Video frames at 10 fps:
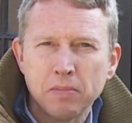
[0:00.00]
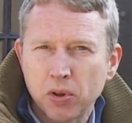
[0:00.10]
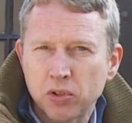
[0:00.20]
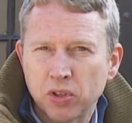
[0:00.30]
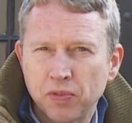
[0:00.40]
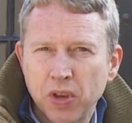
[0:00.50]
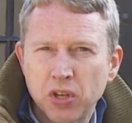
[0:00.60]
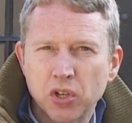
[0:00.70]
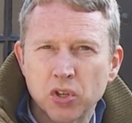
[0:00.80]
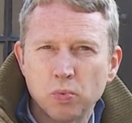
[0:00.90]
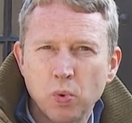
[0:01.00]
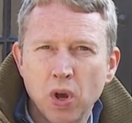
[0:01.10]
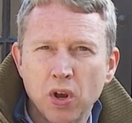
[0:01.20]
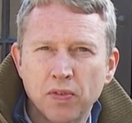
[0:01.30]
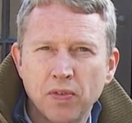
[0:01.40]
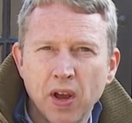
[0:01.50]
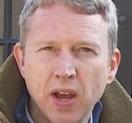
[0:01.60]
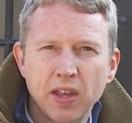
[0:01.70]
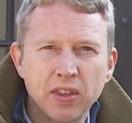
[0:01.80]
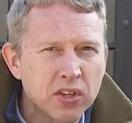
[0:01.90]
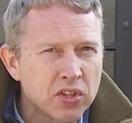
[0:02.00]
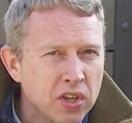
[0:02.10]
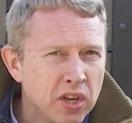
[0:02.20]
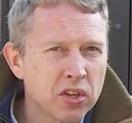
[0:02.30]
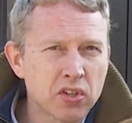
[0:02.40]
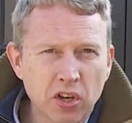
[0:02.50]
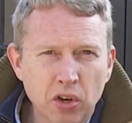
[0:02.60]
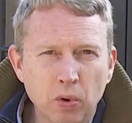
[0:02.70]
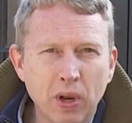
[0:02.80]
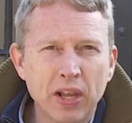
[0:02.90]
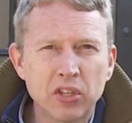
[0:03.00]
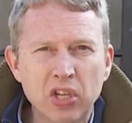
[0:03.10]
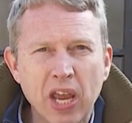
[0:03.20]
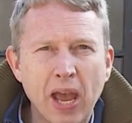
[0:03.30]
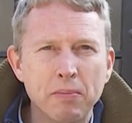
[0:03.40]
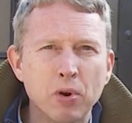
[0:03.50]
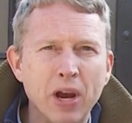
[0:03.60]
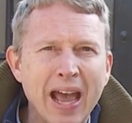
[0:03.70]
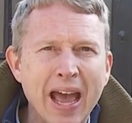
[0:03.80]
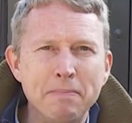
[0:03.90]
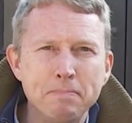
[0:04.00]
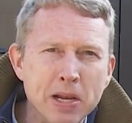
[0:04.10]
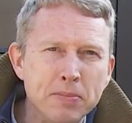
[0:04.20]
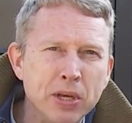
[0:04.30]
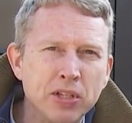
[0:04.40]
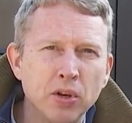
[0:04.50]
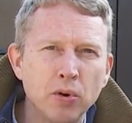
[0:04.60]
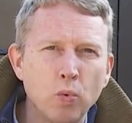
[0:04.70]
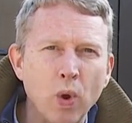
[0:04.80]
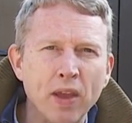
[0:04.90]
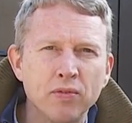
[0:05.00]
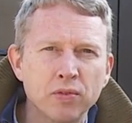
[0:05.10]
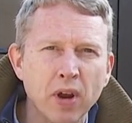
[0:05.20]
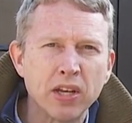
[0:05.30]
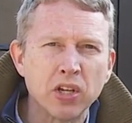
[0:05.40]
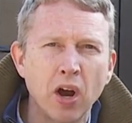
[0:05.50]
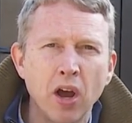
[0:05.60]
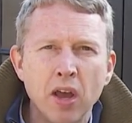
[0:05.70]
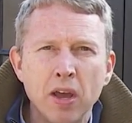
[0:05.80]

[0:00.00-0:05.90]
Most of the features work via this single lens camera and millimetre wave radar,